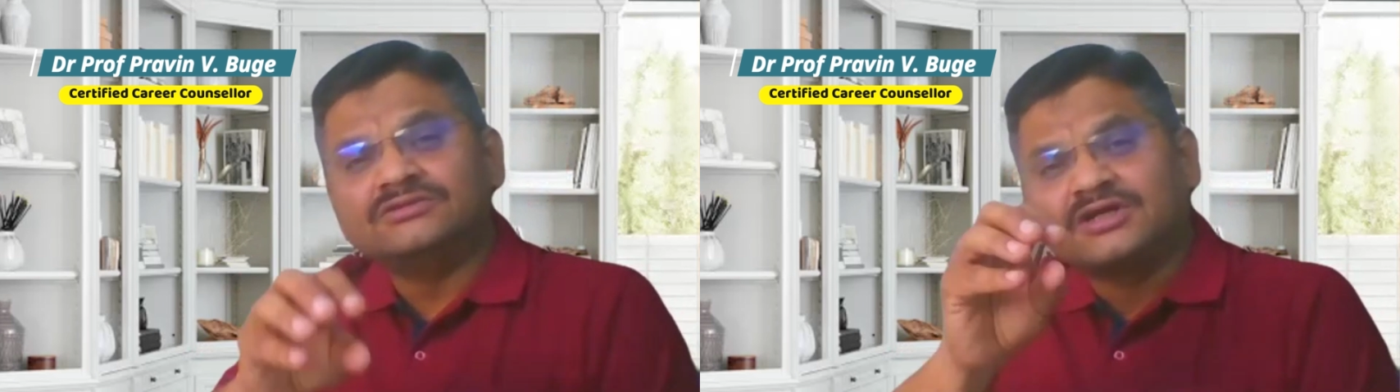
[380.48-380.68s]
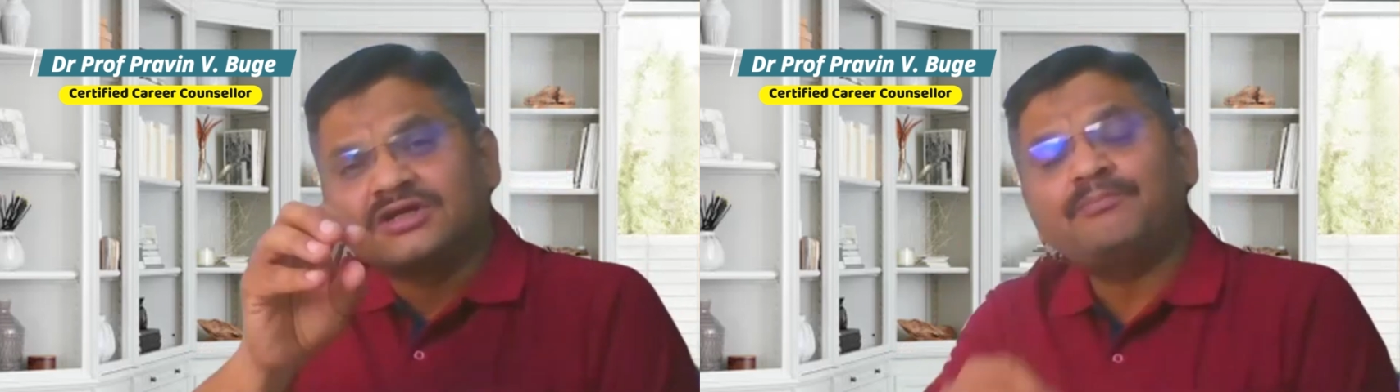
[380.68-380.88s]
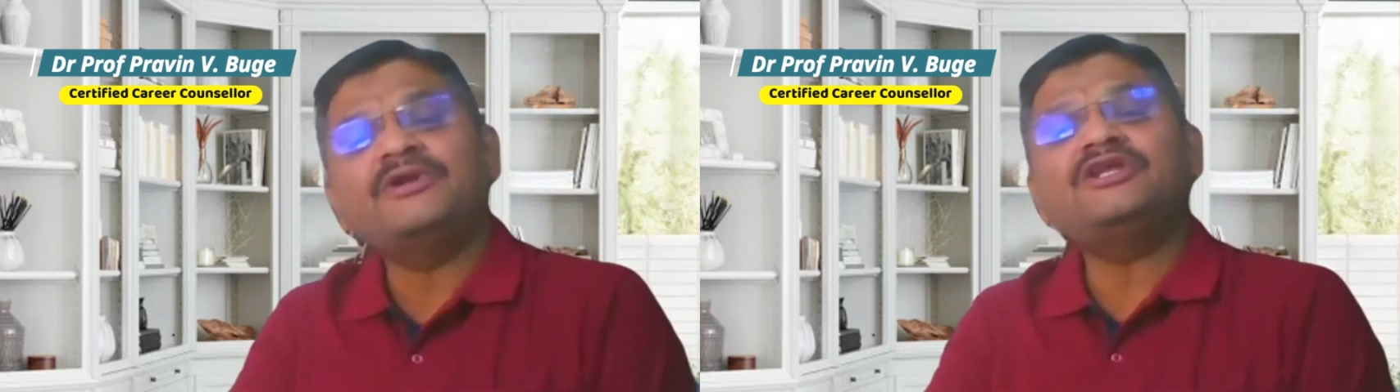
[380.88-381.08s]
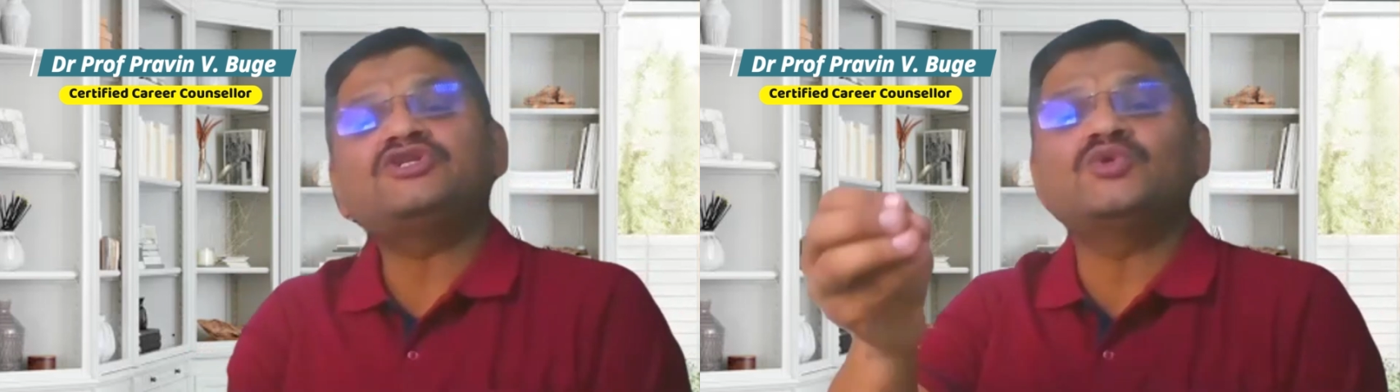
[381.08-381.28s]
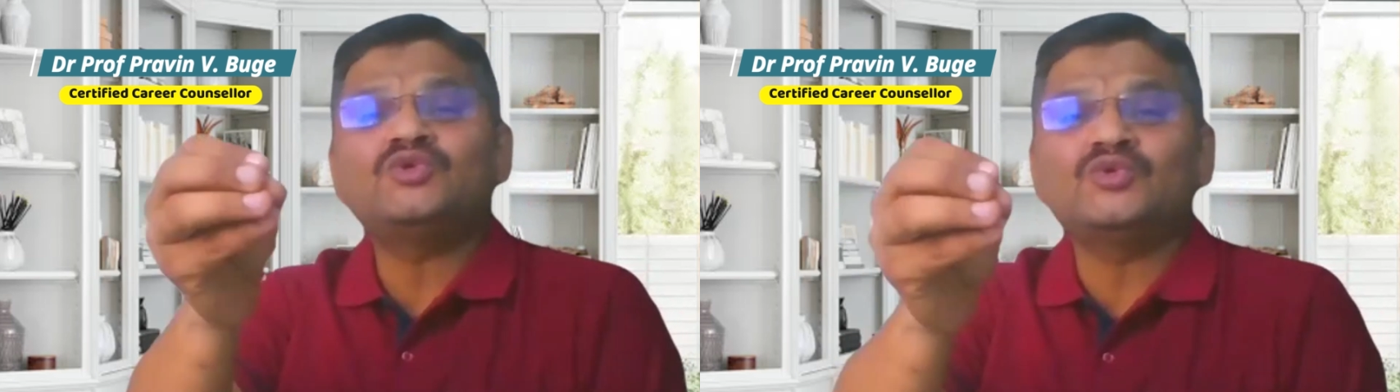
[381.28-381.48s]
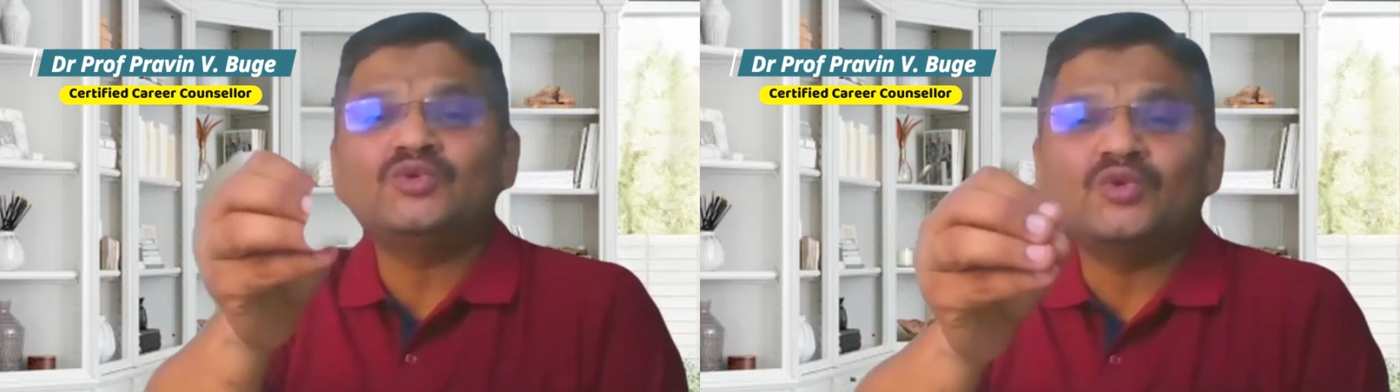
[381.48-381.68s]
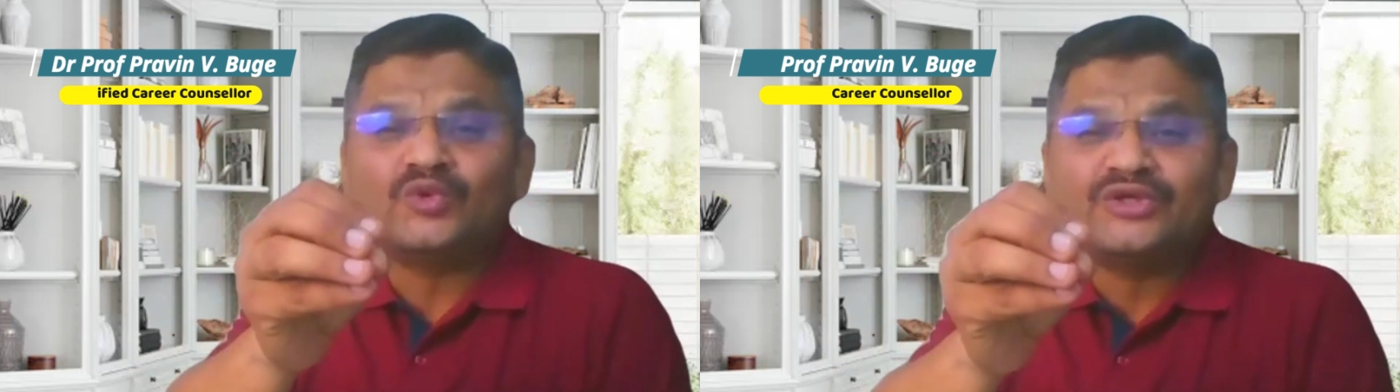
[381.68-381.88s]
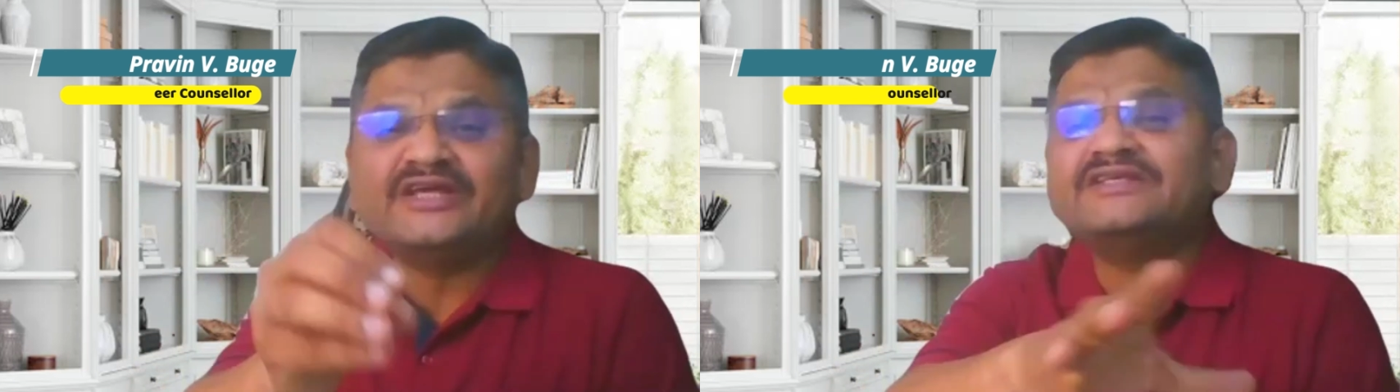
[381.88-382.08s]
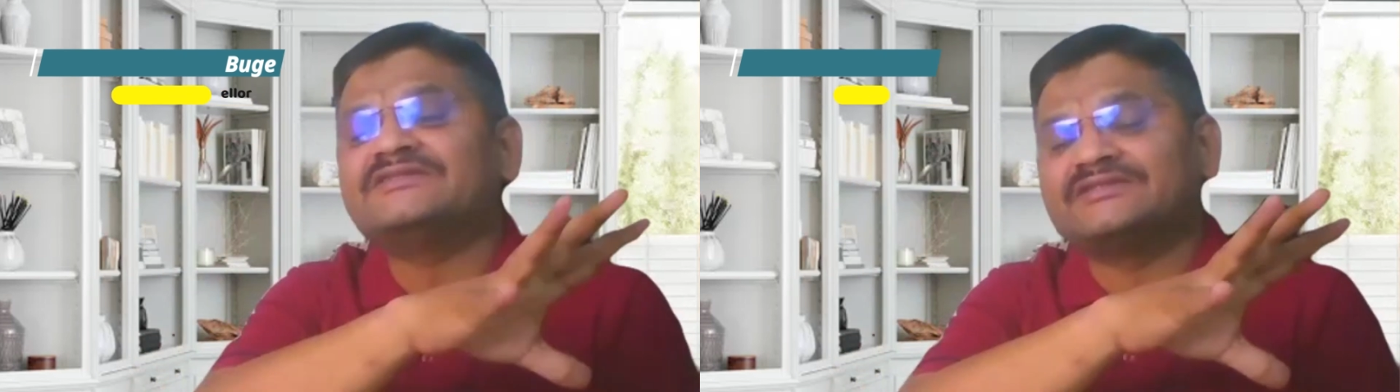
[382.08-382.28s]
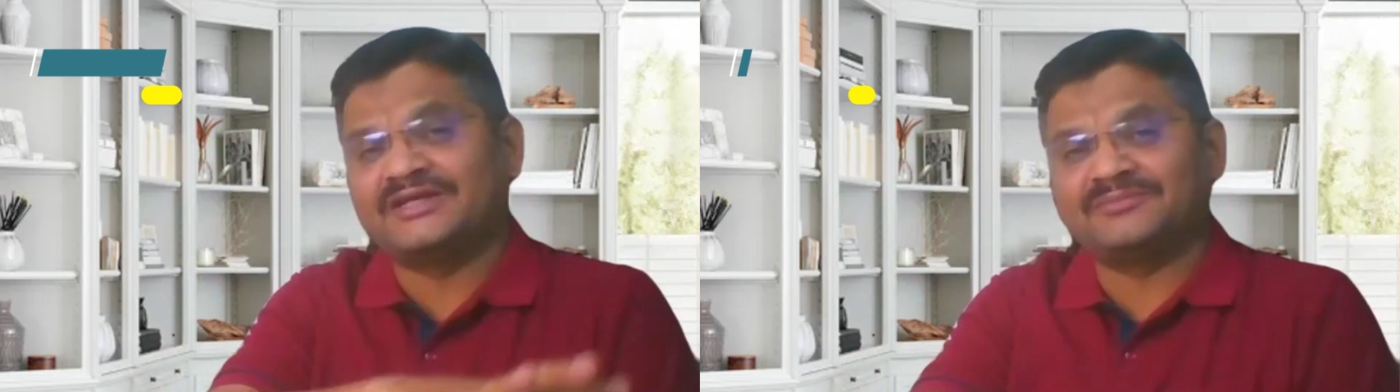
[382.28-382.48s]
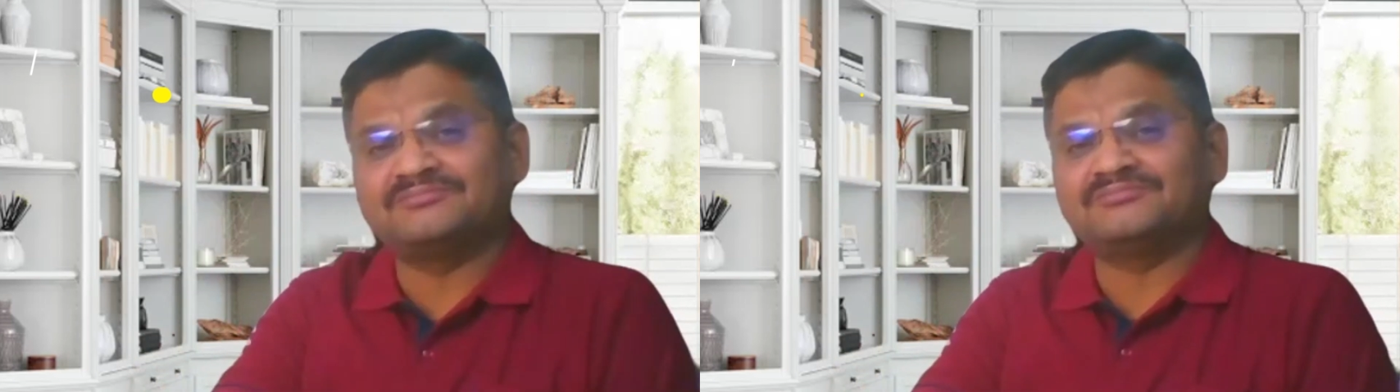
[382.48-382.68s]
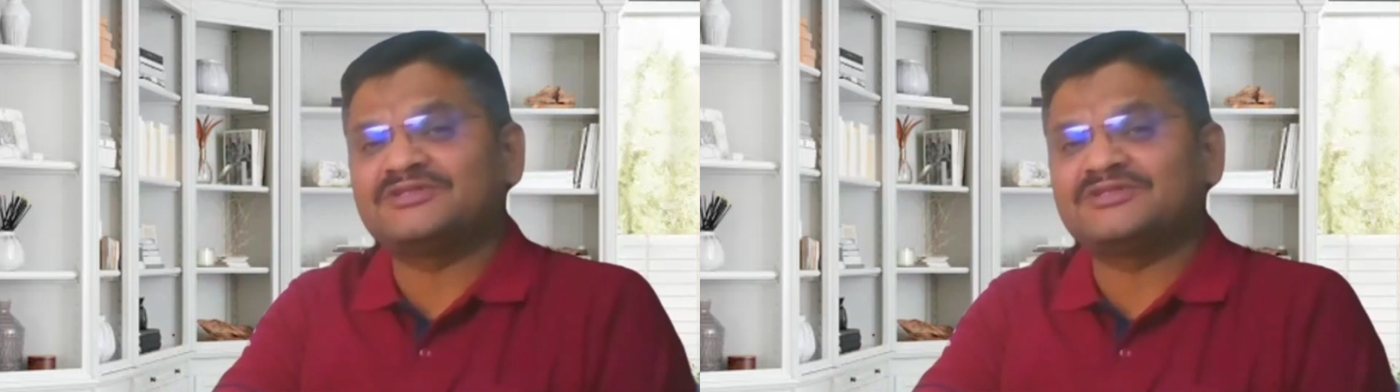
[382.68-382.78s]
company should to notice them.